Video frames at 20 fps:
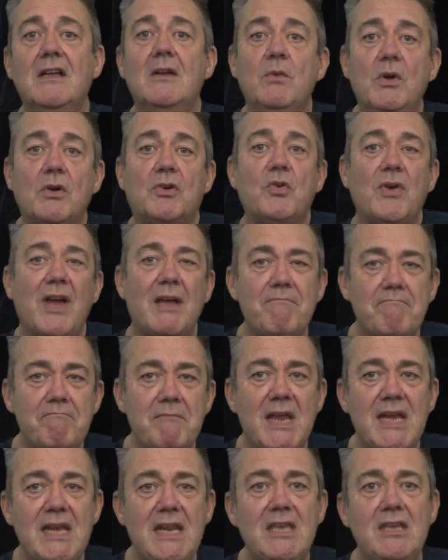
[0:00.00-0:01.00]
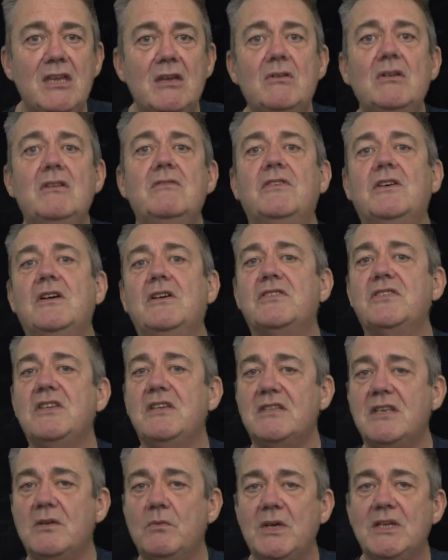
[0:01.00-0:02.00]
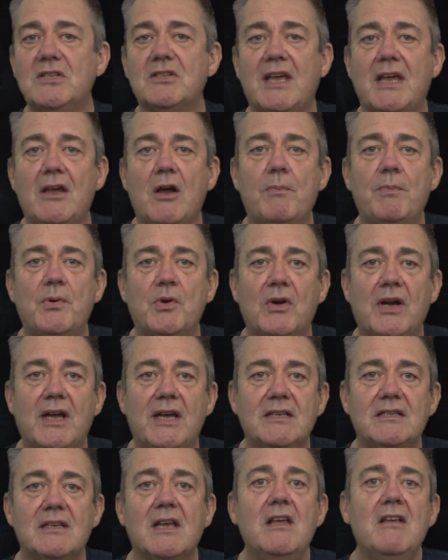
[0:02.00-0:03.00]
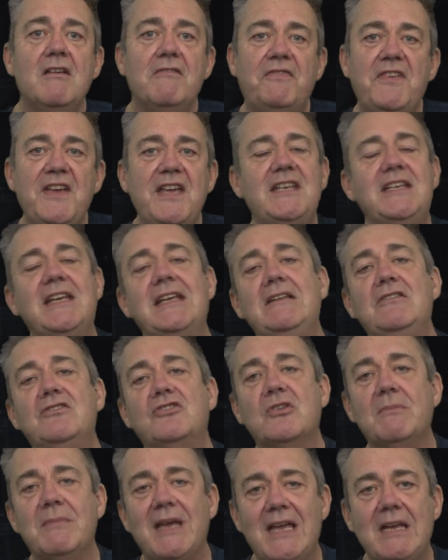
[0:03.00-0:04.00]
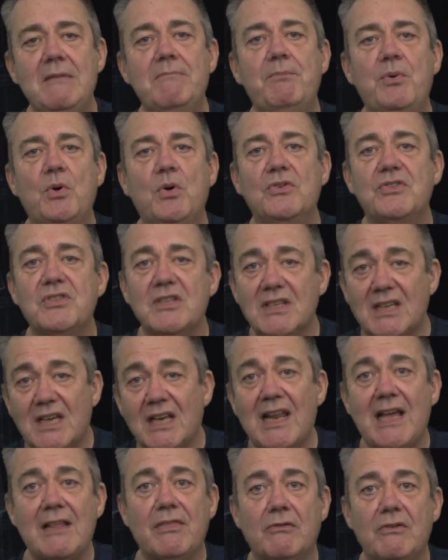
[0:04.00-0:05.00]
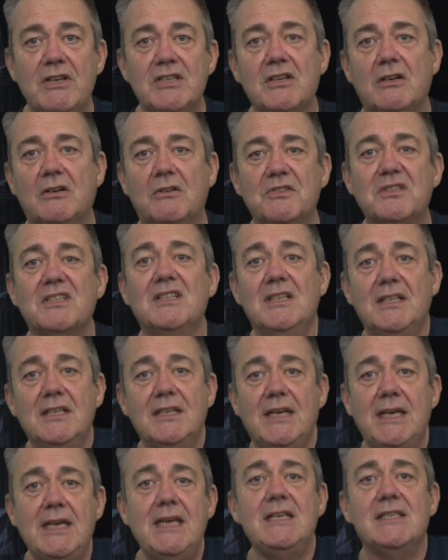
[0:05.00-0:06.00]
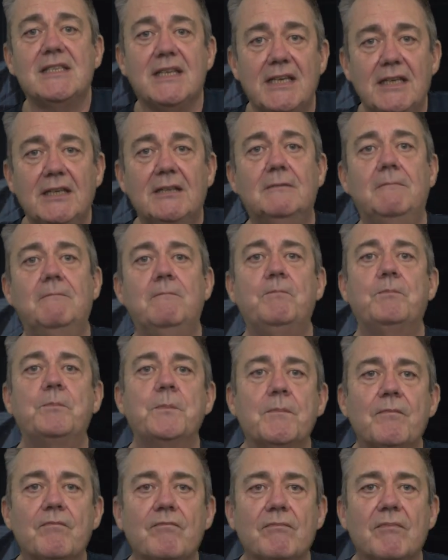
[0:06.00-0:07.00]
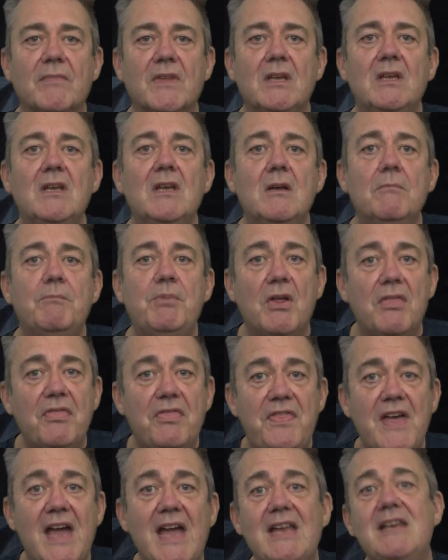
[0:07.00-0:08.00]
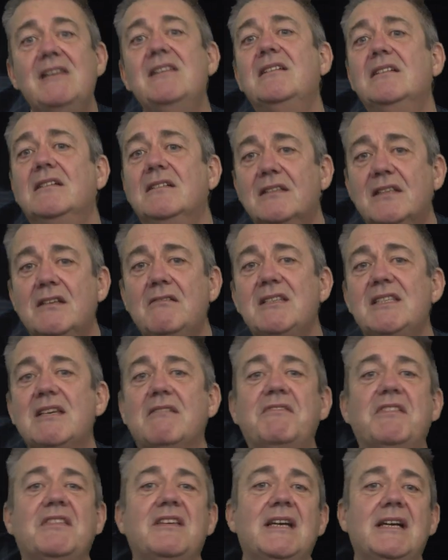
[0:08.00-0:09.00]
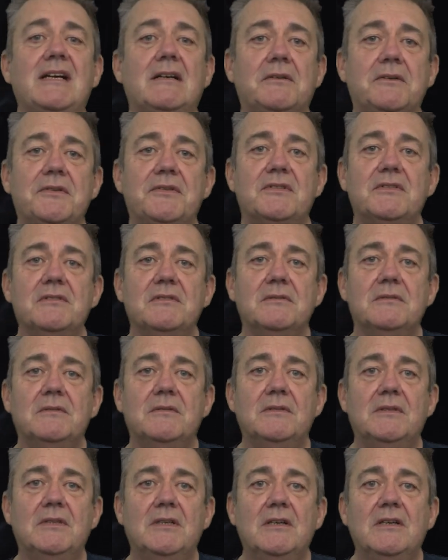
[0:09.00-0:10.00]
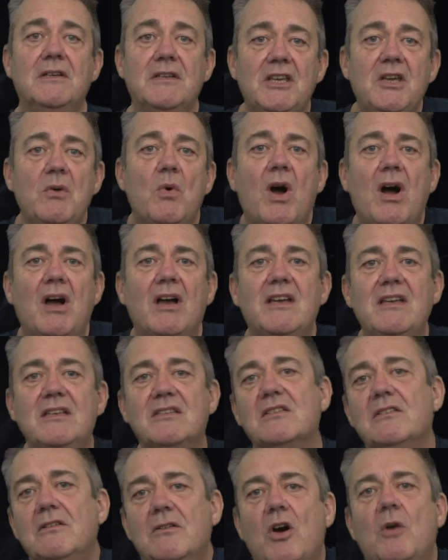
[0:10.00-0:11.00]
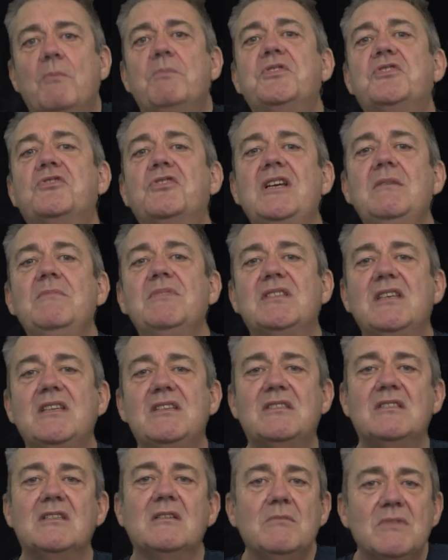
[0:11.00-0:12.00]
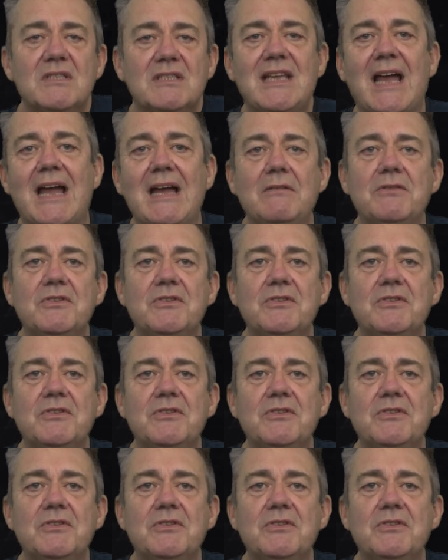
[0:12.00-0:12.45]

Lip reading: We'll create mini universes in which they operate, feed in some inputs and collect the results. Easy. But then there is everything else. UIs, upstream systems, data